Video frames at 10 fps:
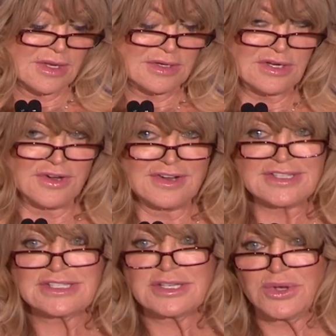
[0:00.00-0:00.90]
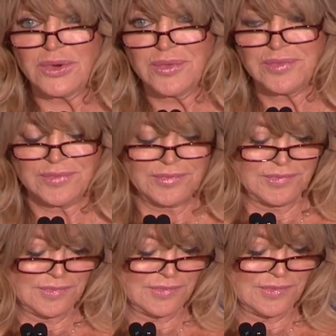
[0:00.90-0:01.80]
Dearest Sue,
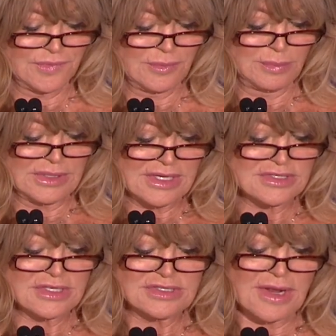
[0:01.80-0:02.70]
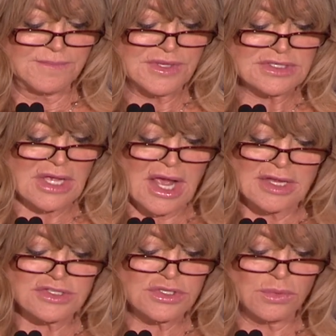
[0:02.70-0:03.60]
please accept this
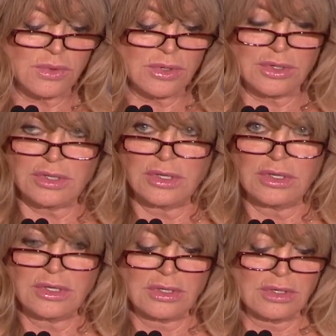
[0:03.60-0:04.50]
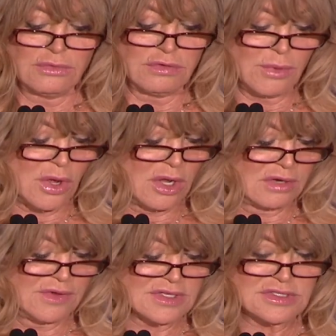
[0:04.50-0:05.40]
highest award from all
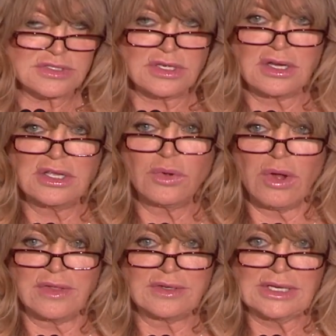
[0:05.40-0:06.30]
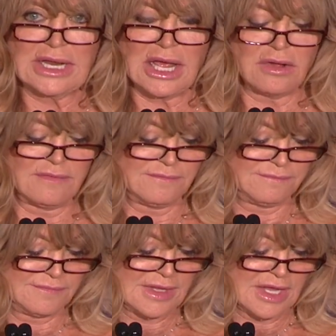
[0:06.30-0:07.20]
of us at Equality Now.
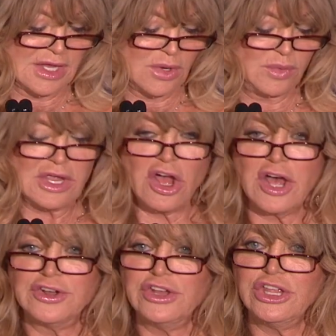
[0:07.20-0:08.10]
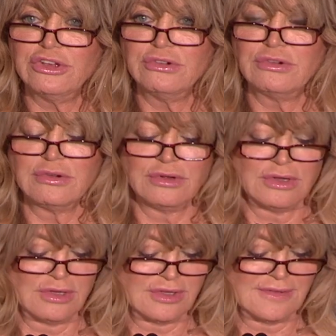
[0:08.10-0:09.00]
We honor you,
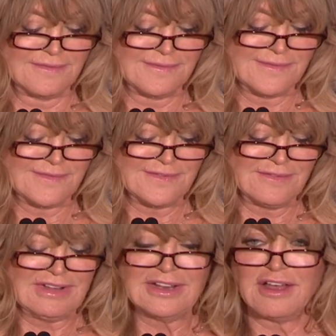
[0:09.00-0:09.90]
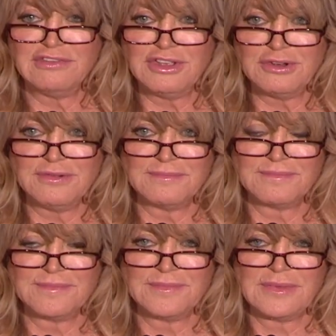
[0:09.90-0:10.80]
we love you,
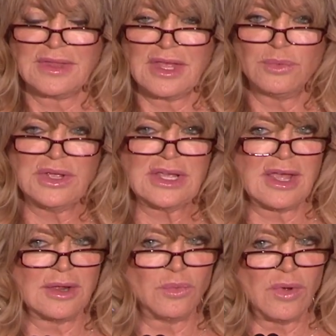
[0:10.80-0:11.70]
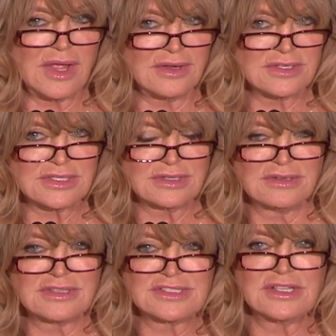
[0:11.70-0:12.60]
and we can't wait
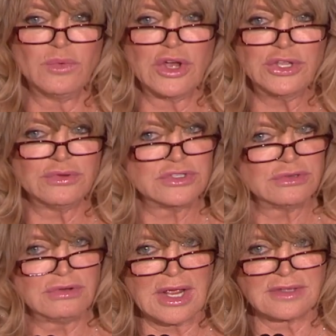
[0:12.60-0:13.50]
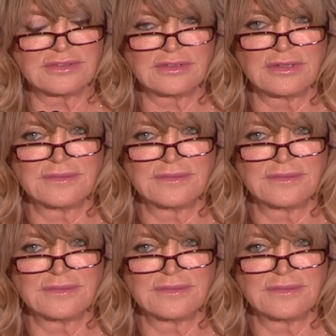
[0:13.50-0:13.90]
to see what you do next.